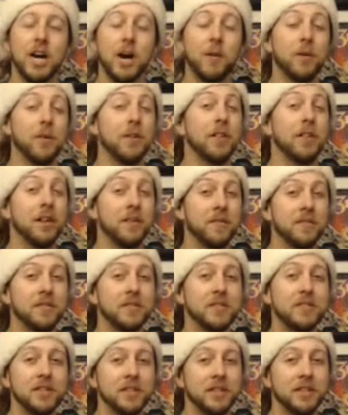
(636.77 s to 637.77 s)
I would have loved to
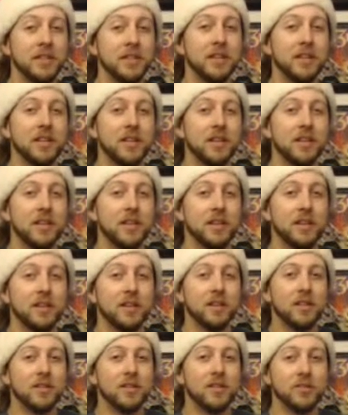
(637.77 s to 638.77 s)
see
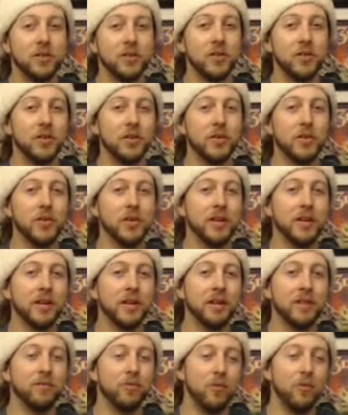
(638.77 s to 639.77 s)
Solo
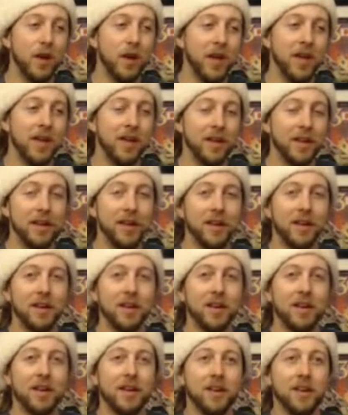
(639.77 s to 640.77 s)
and Rey,
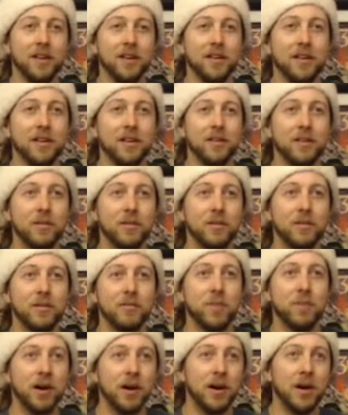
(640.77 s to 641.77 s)
you know,
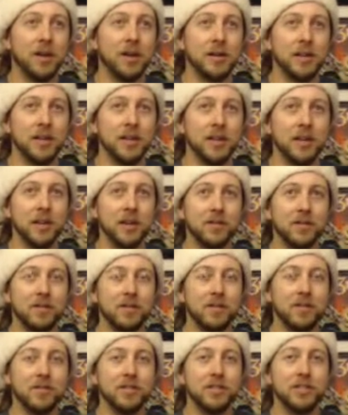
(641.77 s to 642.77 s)
bond, like, you know,
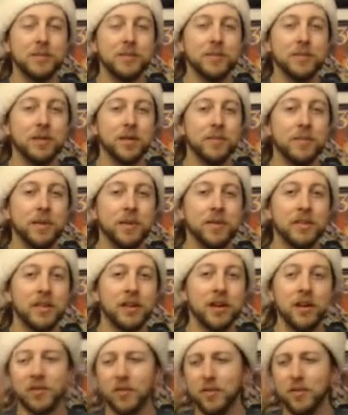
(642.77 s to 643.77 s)
she become like
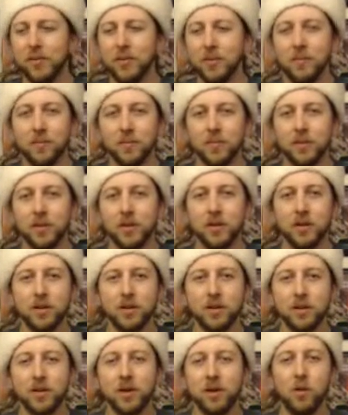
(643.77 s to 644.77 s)
the other
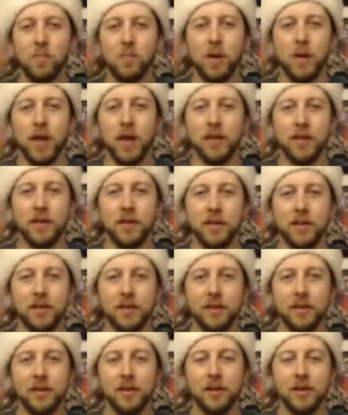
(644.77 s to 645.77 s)
co-pilot
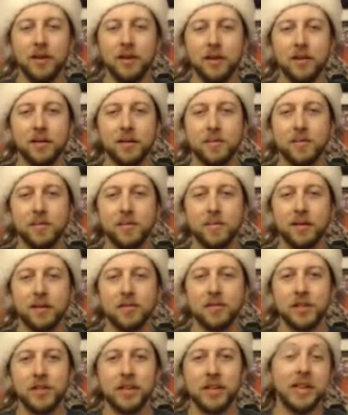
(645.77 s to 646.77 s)

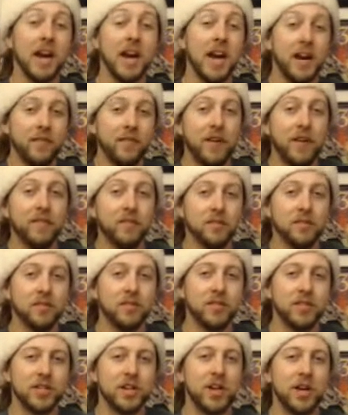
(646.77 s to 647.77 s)
person. Like, he kind of offers
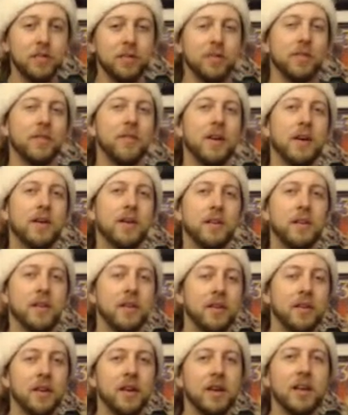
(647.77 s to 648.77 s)
her a job on the
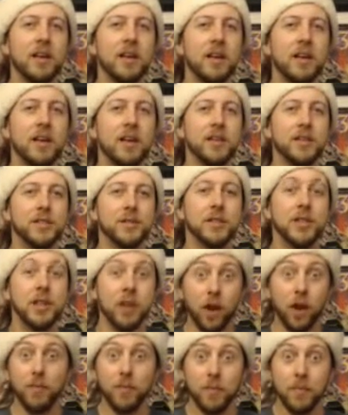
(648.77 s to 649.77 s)
Falcon, and she was like,
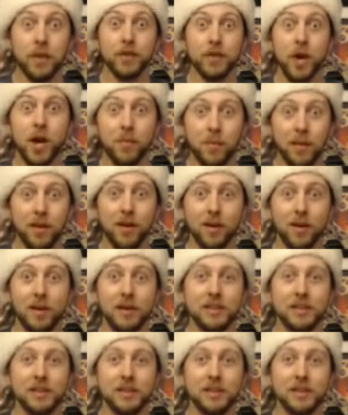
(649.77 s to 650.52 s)
you don't have to be a job like that.